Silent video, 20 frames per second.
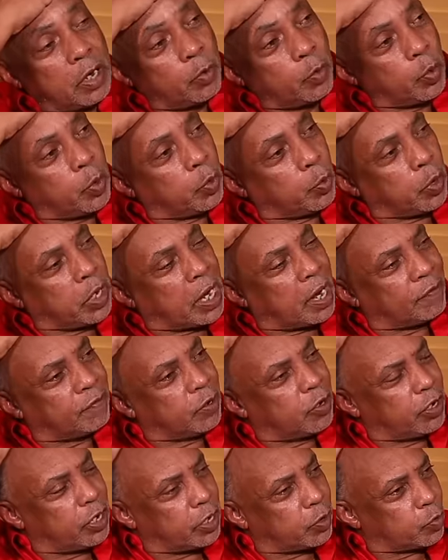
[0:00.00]
Yeah, we
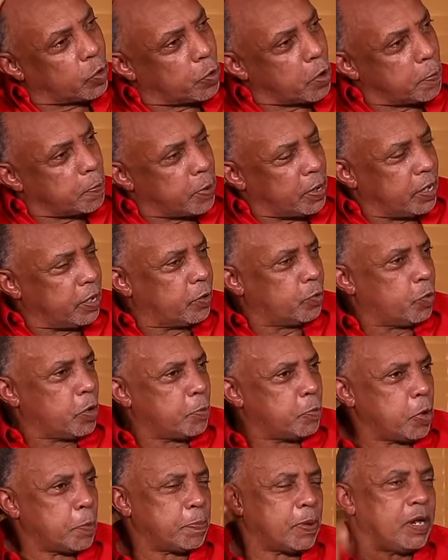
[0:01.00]
have done it, but
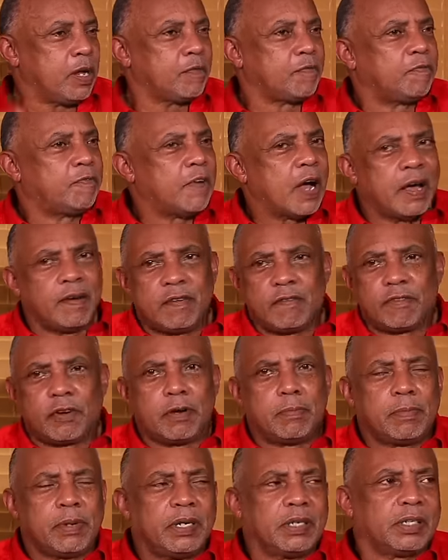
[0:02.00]
we play 5
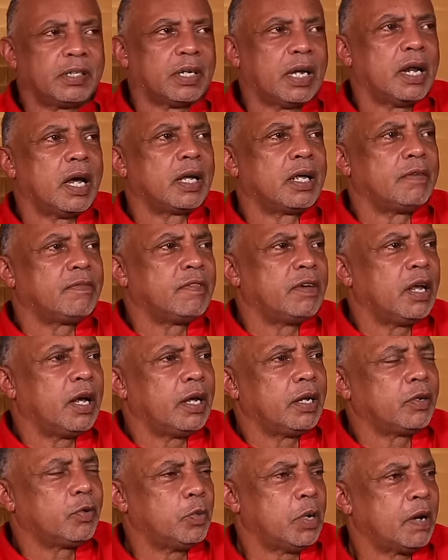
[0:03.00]
different places on a given
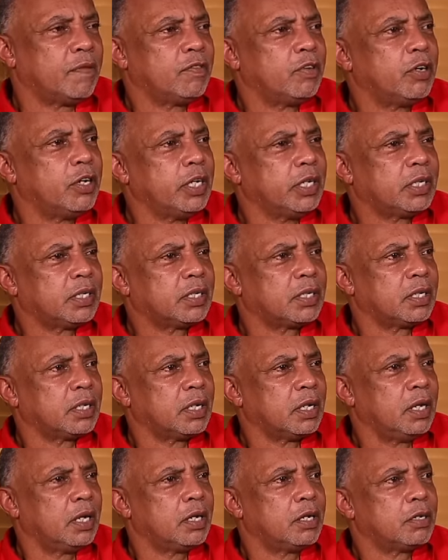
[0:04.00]
night. We have done it,
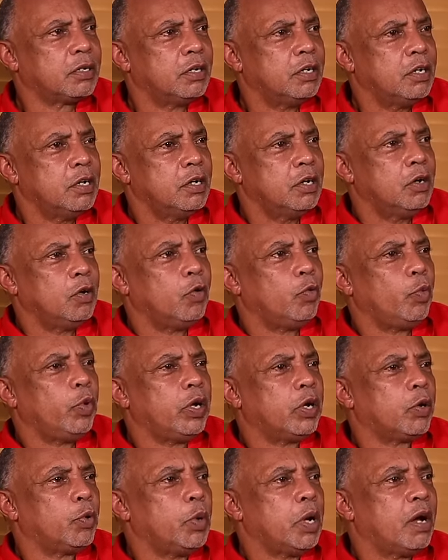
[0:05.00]
you know.
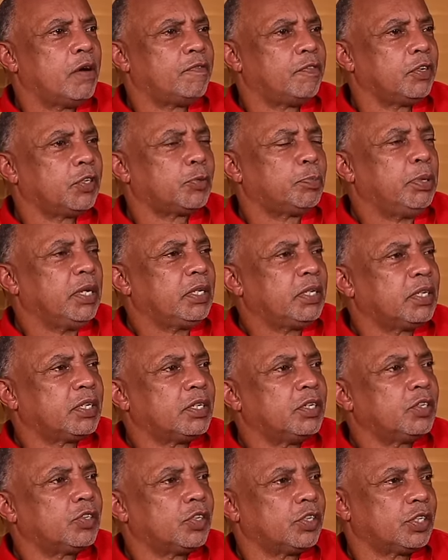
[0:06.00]
Where we have to split
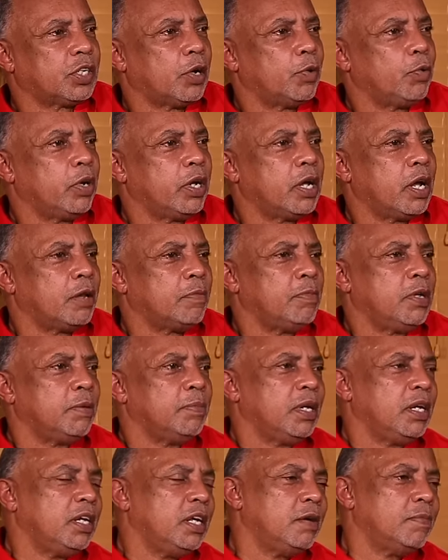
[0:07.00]
it in such a way that
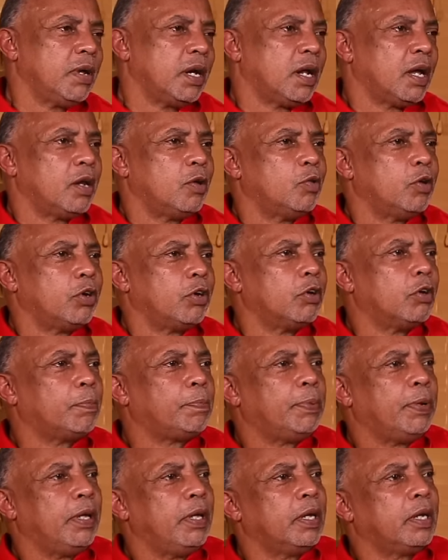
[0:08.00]
maybe Damien alone go
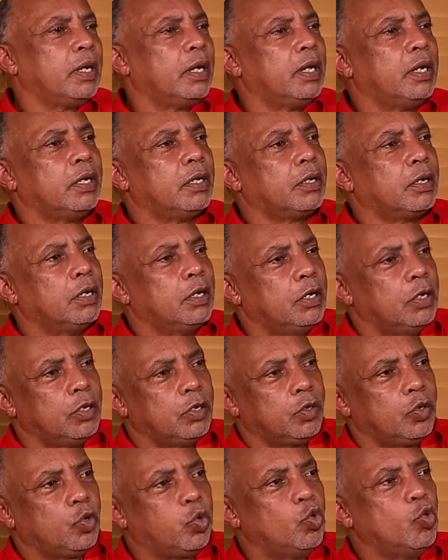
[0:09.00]
play, then
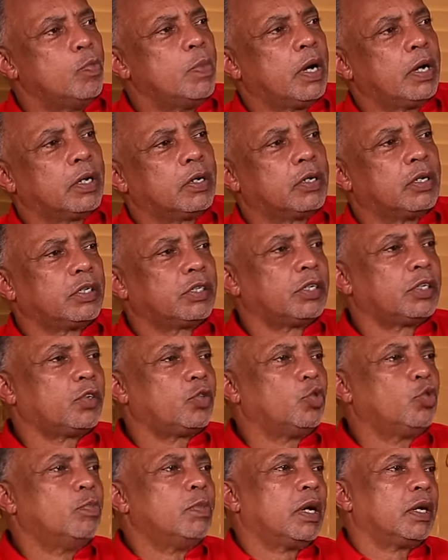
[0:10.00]
2 man go there, so
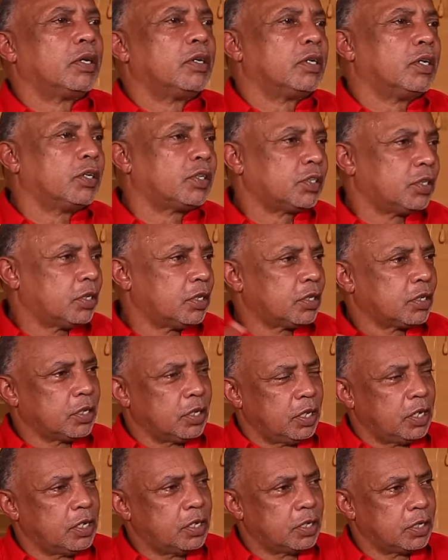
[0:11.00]
2 man go there, so,
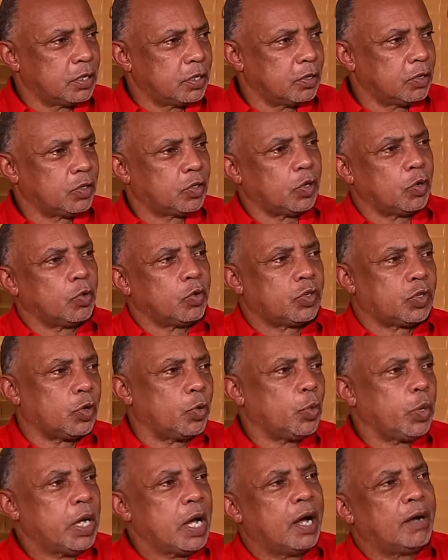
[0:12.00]
you know. So
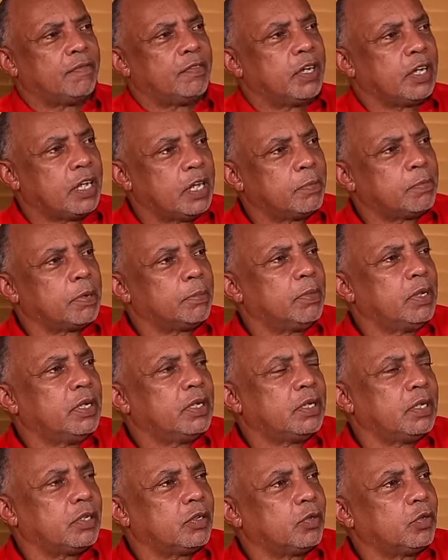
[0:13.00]
we have the
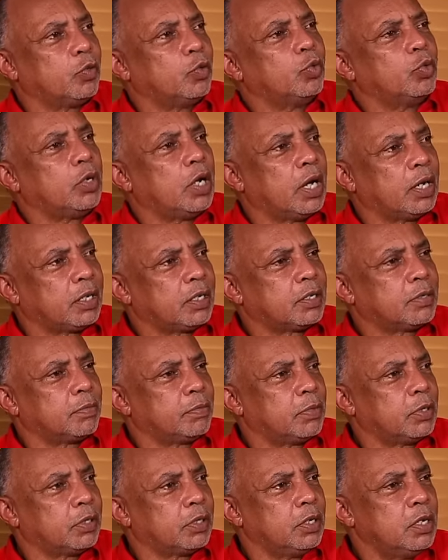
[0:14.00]
capability to do that,
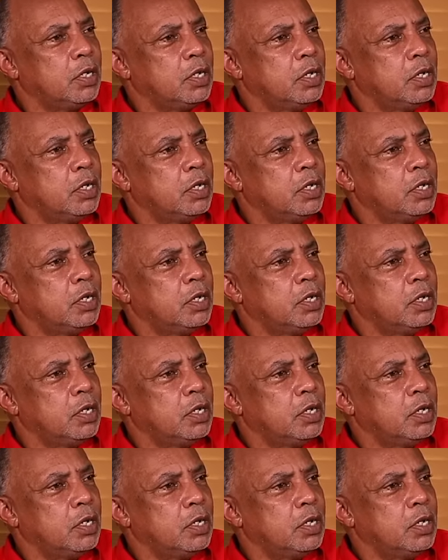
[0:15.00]
but